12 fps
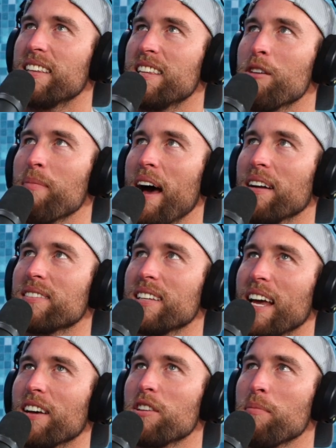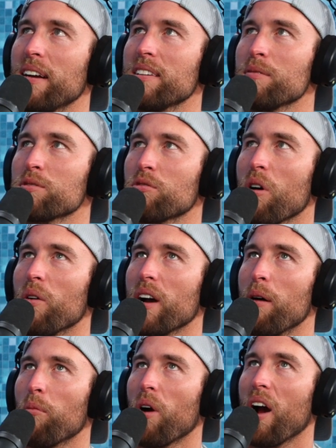The amount of times growing
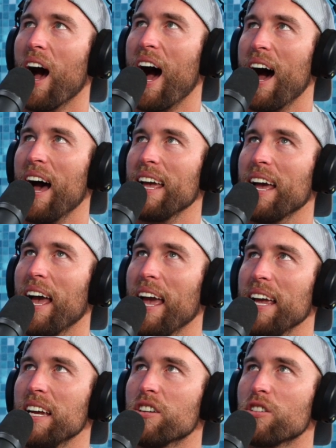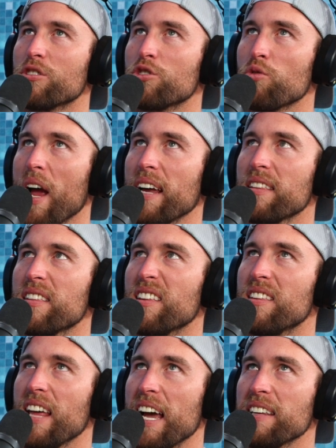up where I ate or drank the
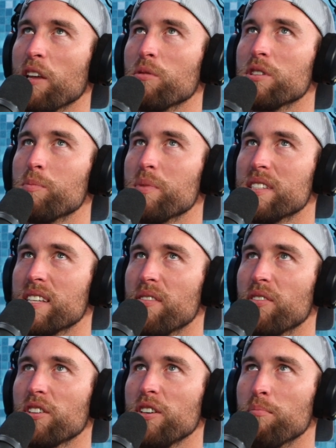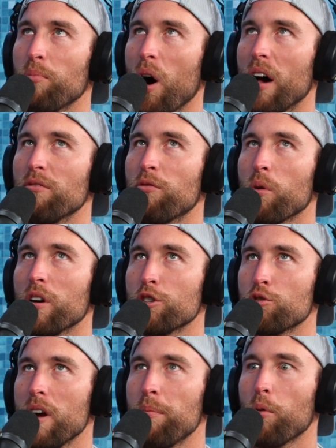thing that was specifically bought for a
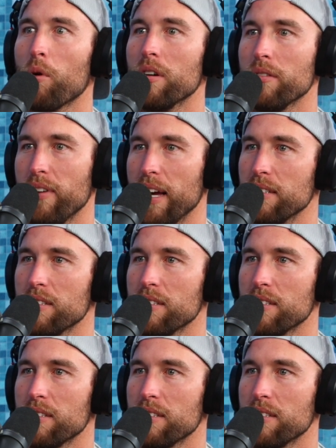trip or an event.